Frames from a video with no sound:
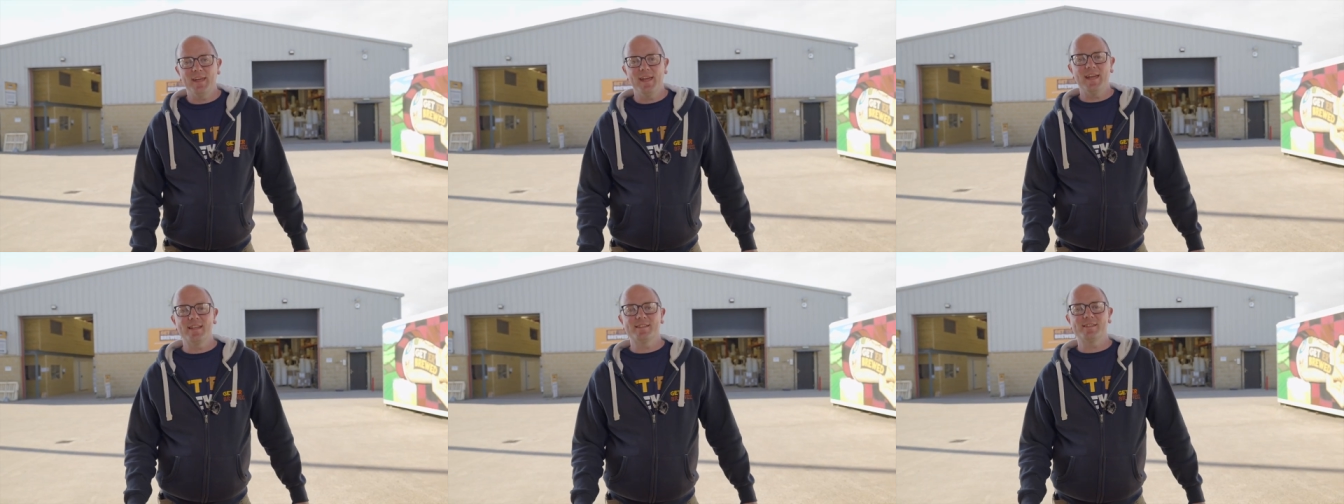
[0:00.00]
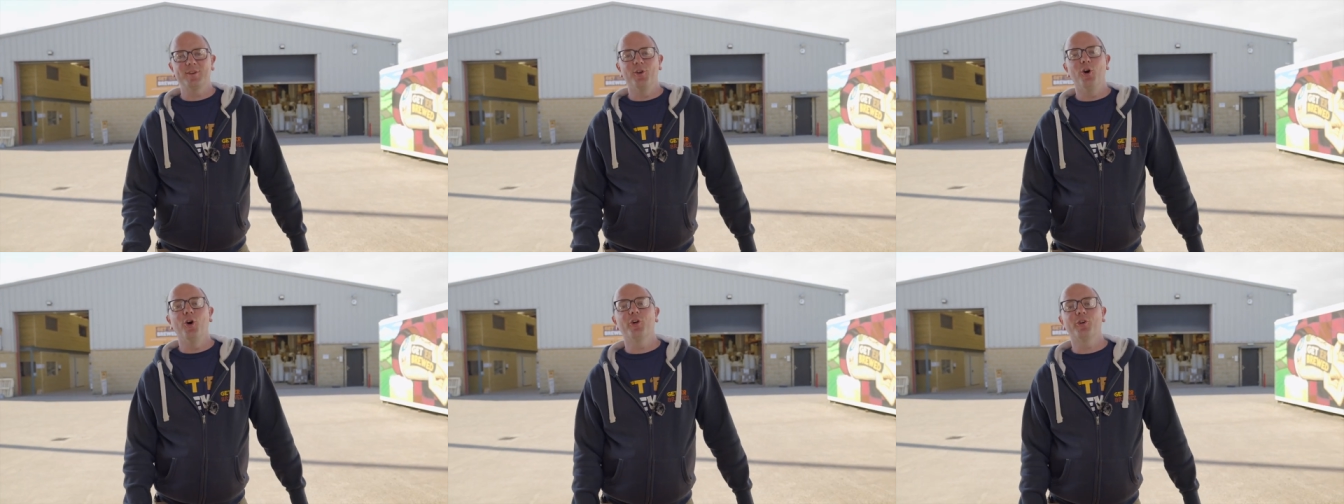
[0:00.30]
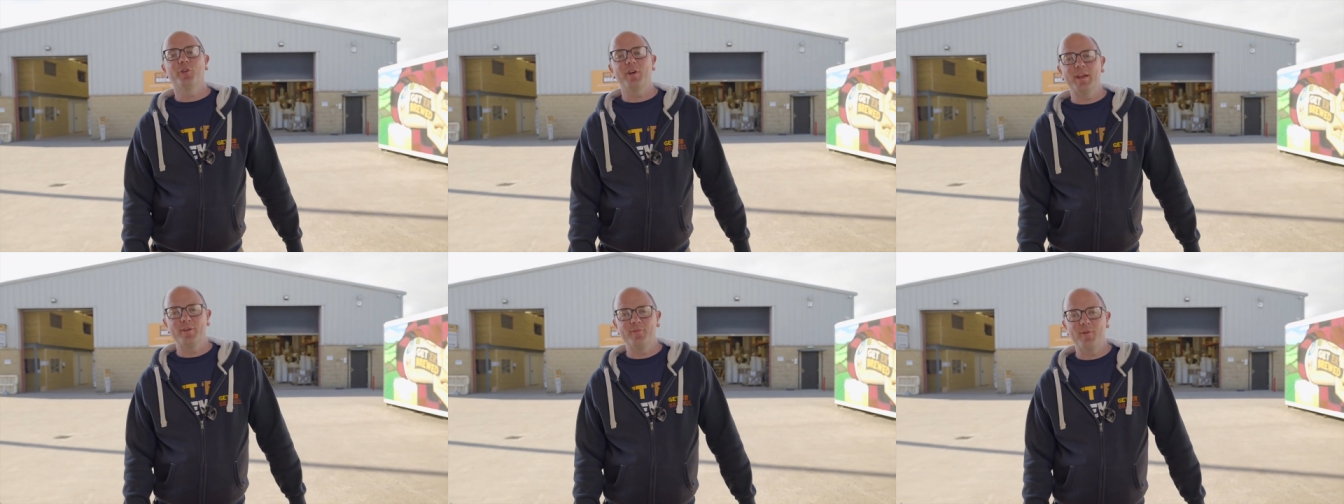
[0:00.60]
It's an
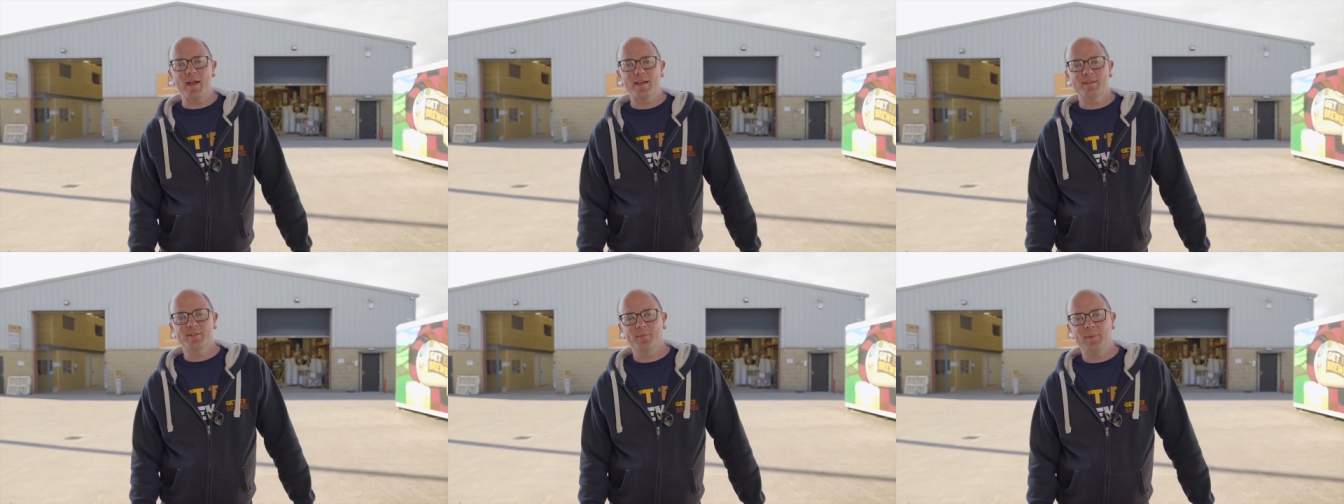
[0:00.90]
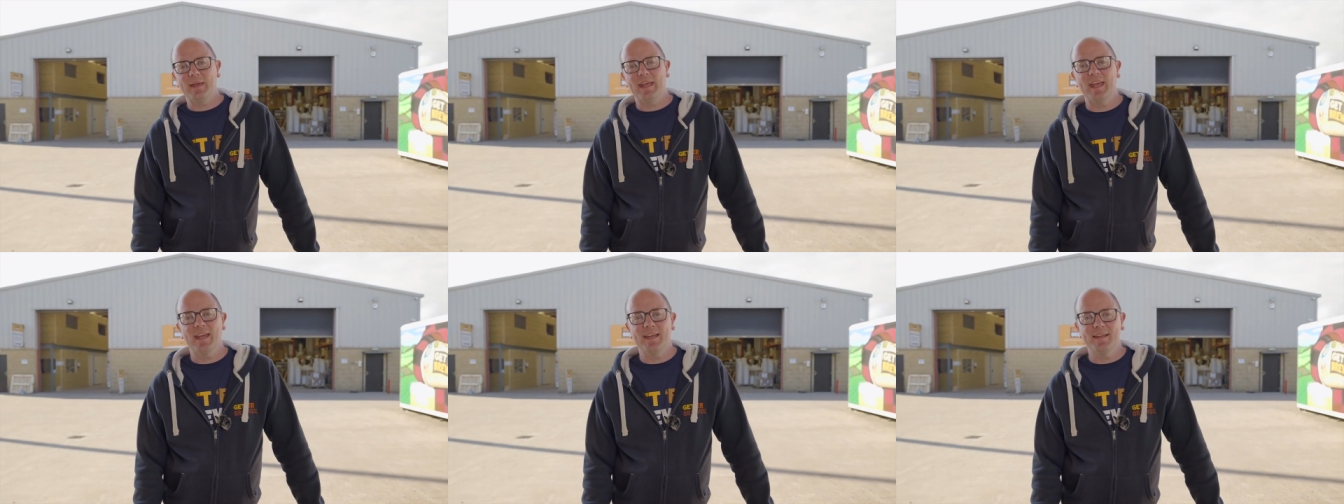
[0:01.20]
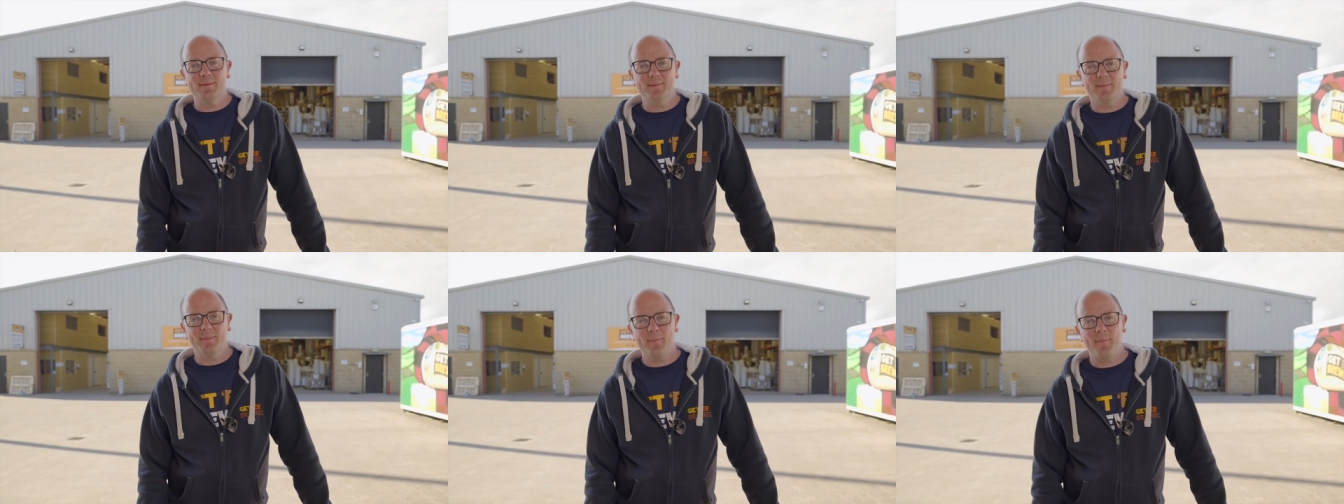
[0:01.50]
all-grain recipe
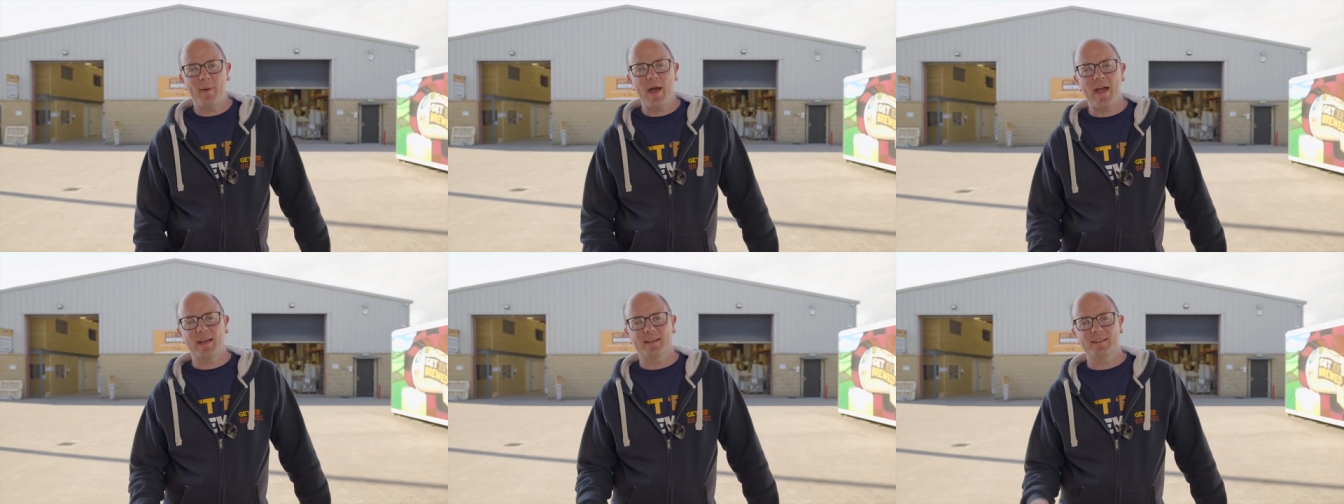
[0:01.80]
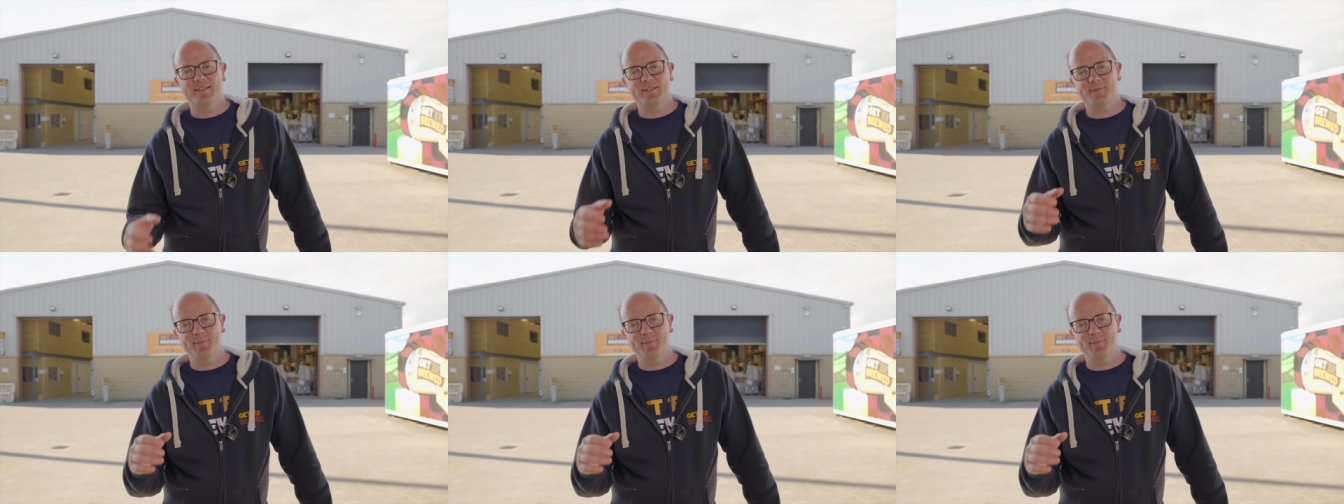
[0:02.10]
kit packed